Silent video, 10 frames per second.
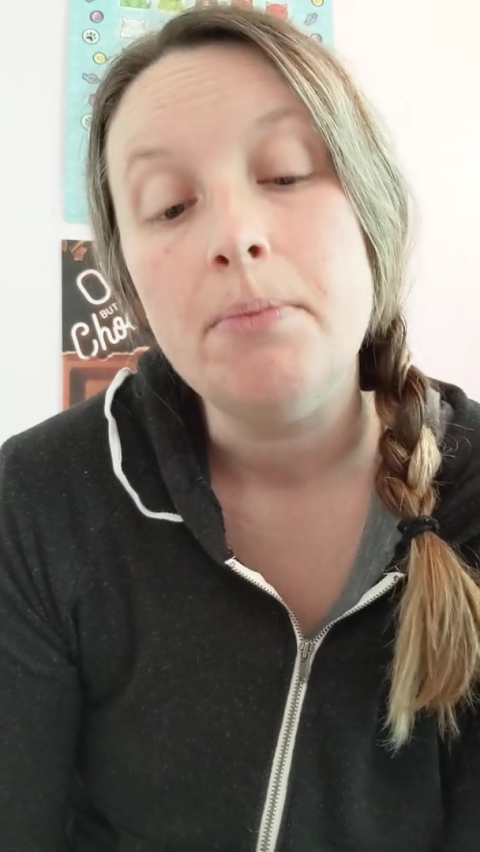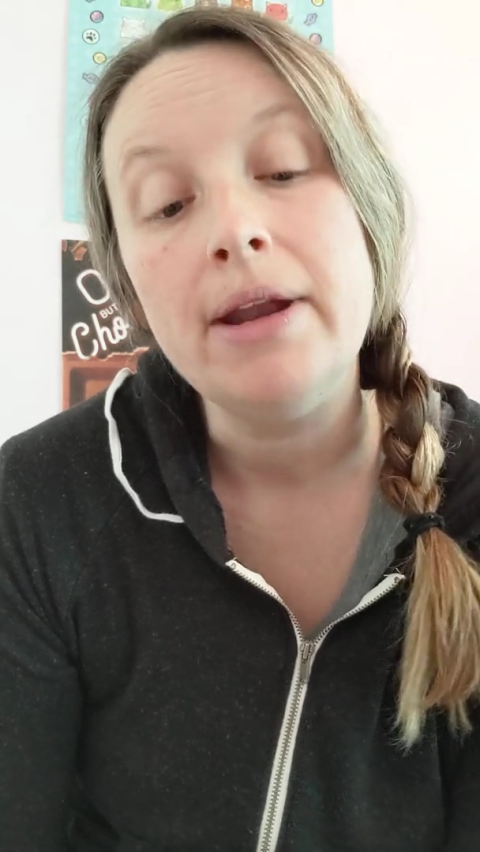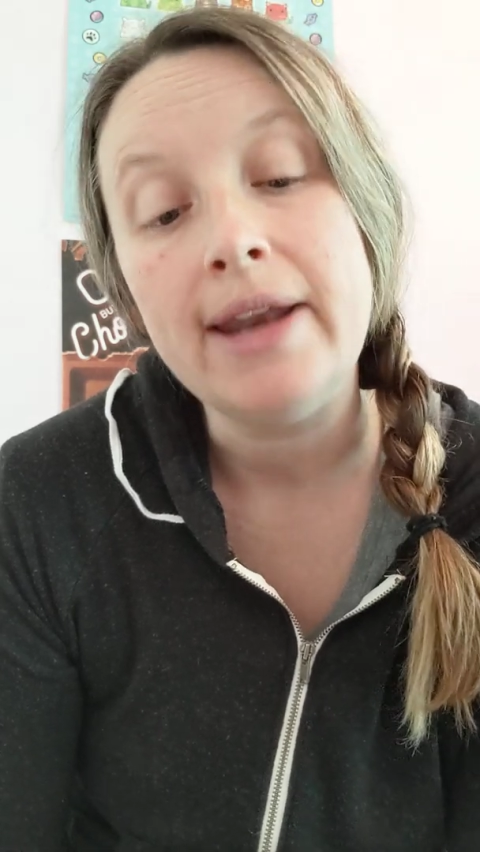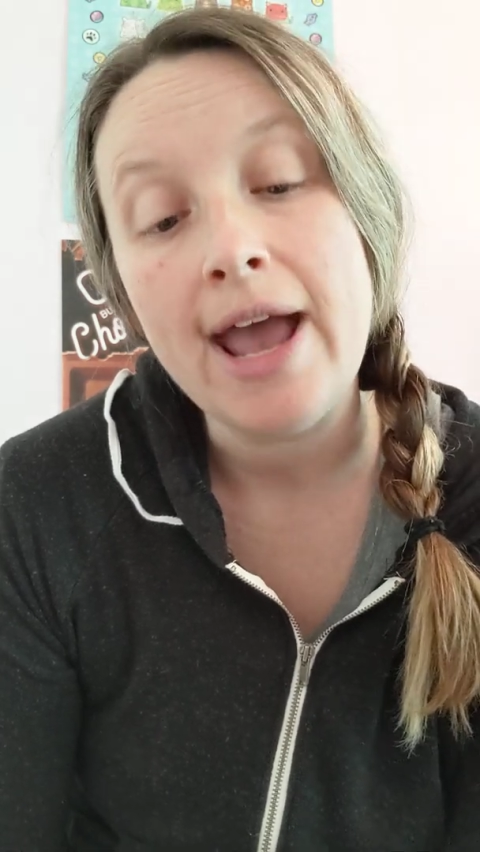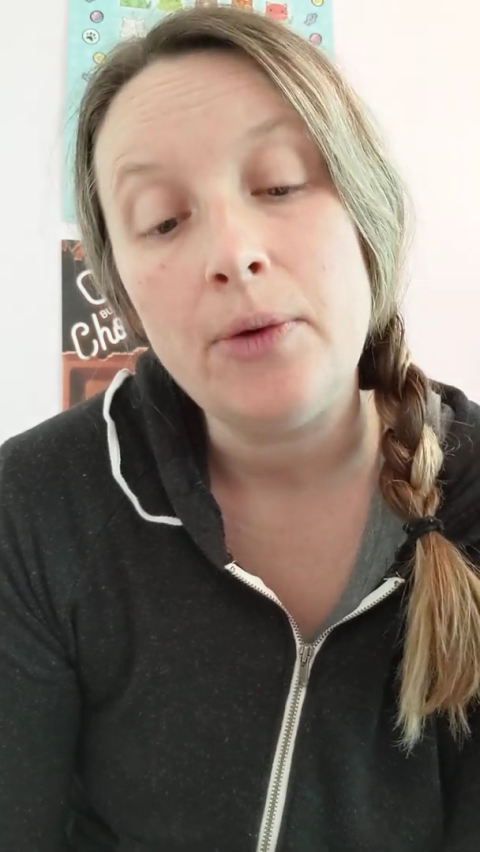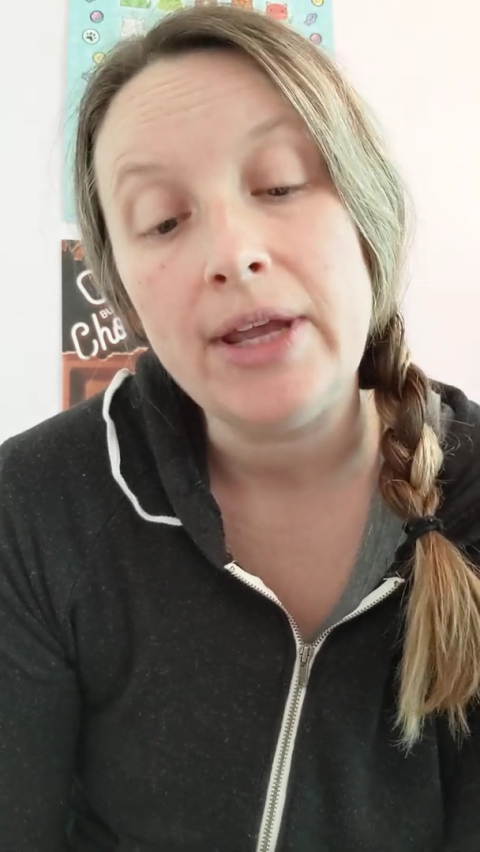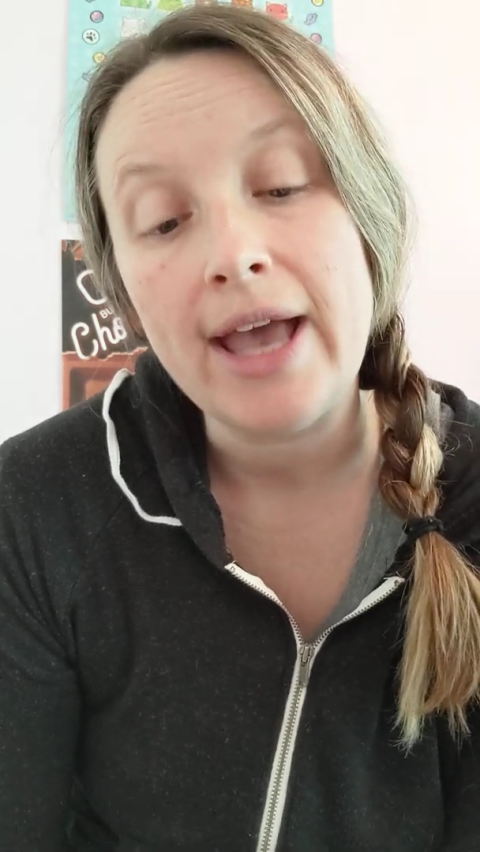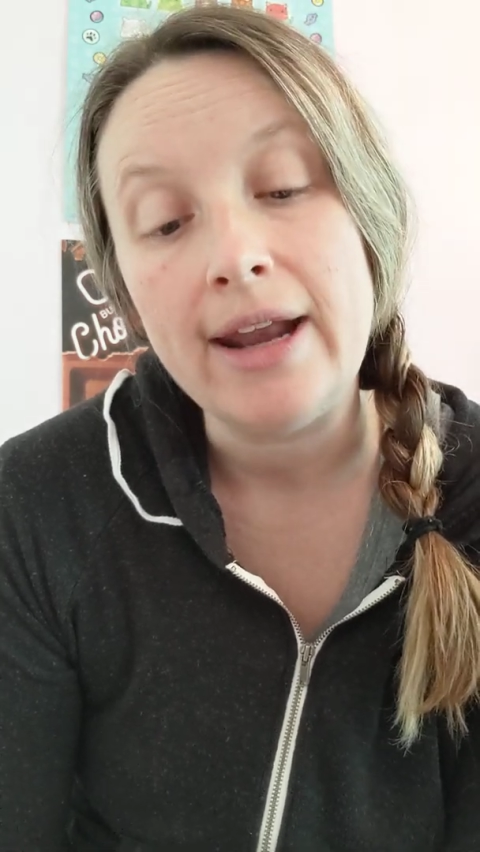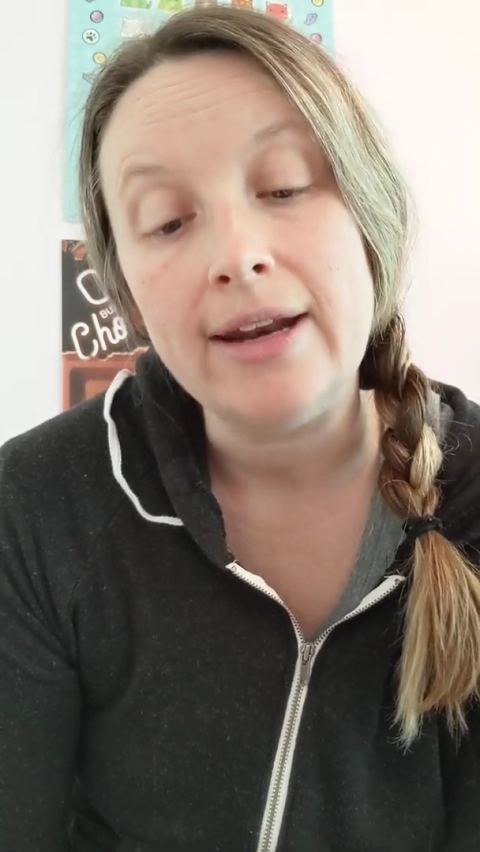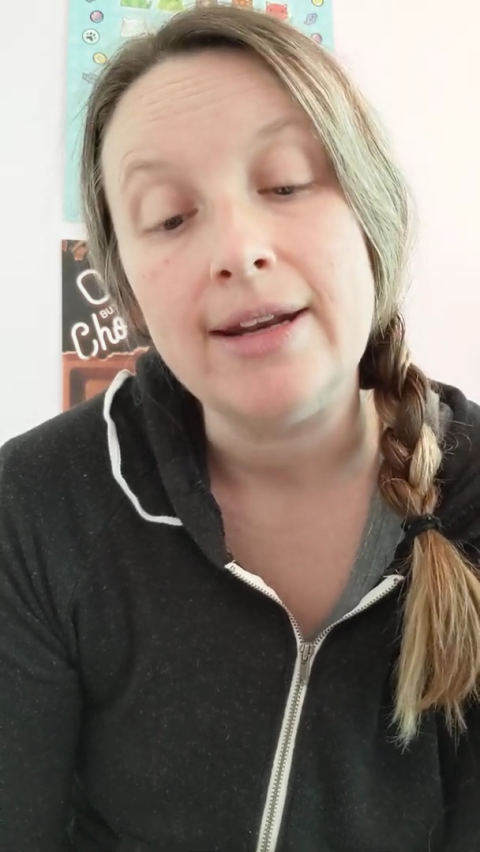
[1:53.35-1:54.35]
But now, he
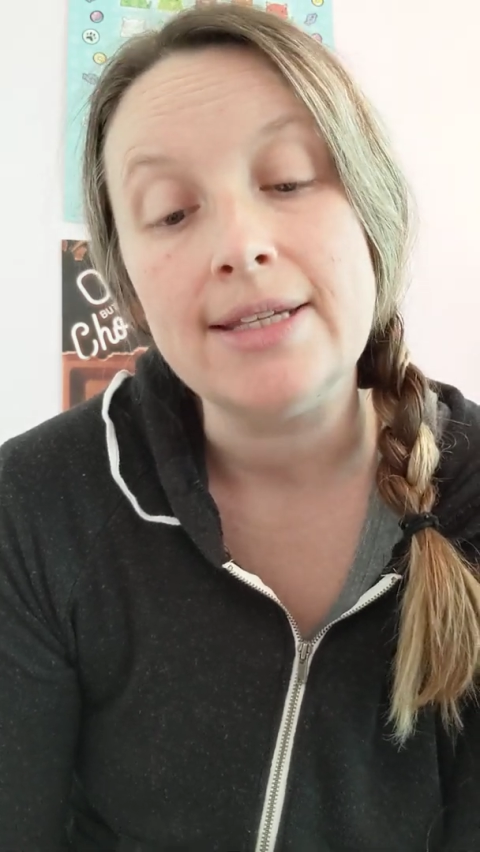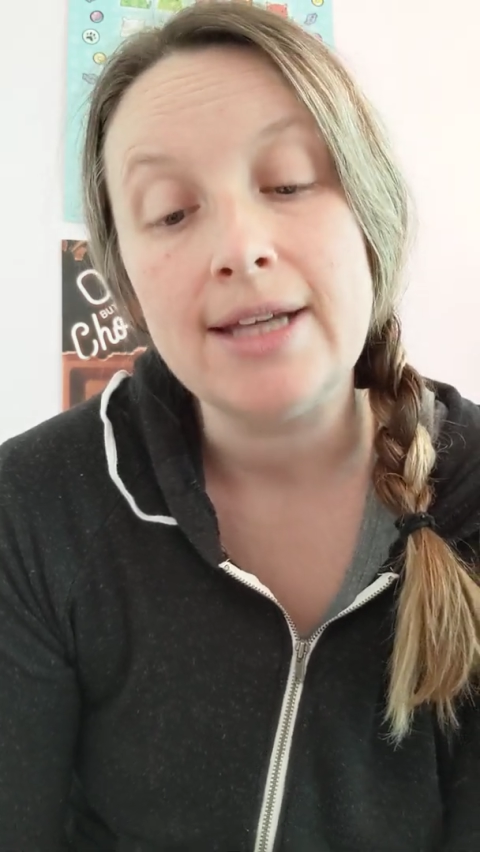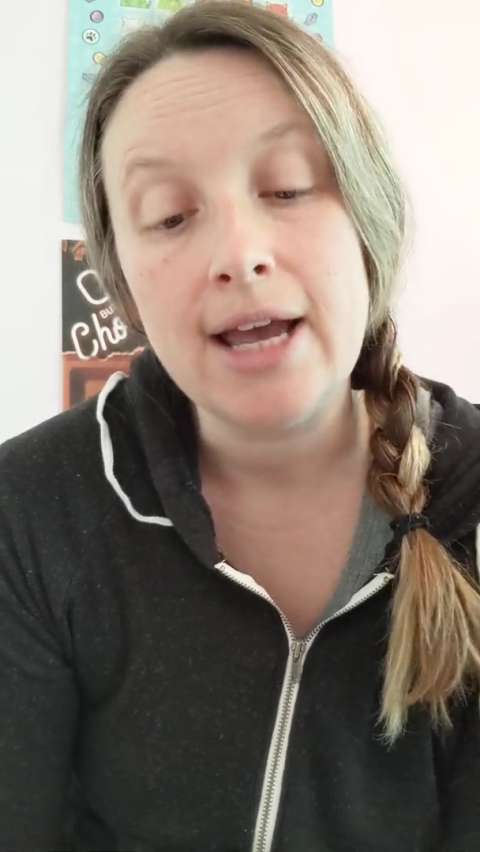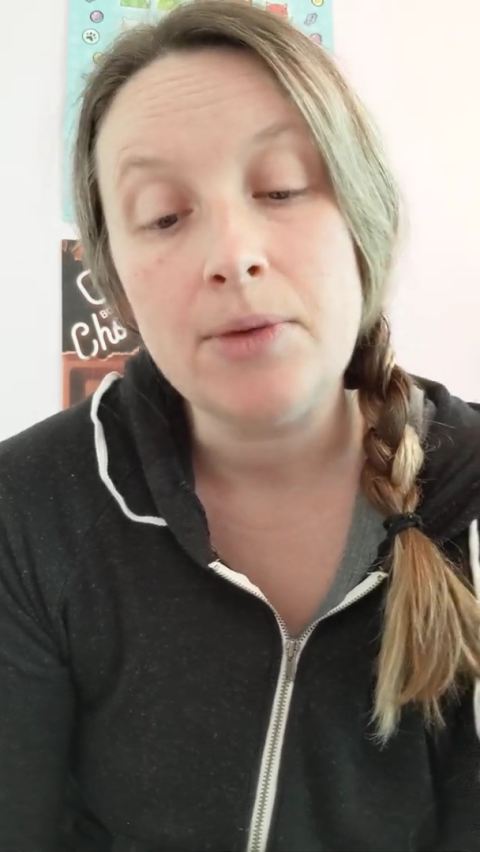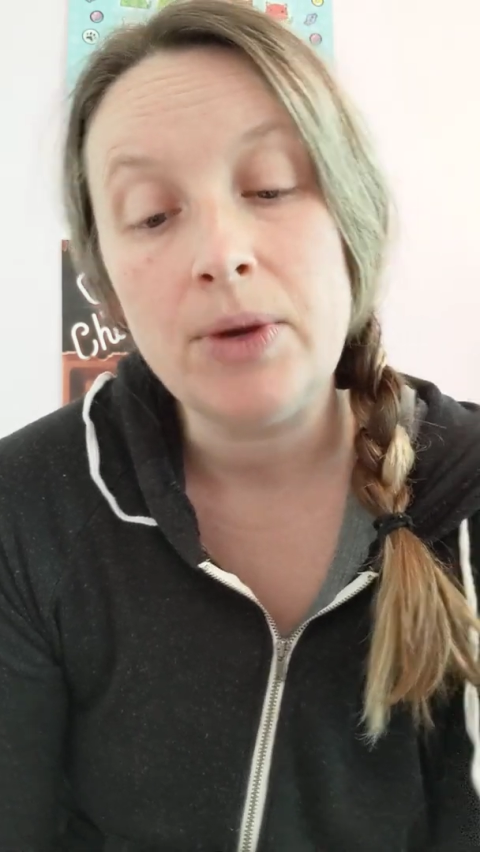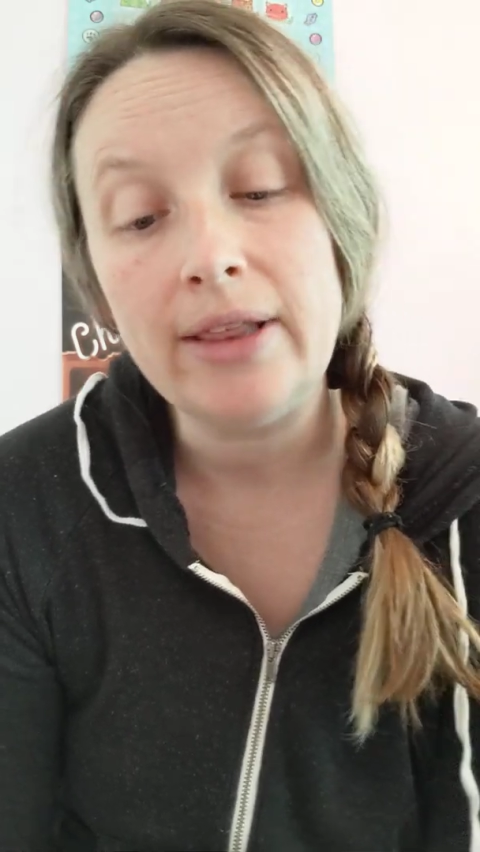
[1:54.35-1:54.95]
added, it is time we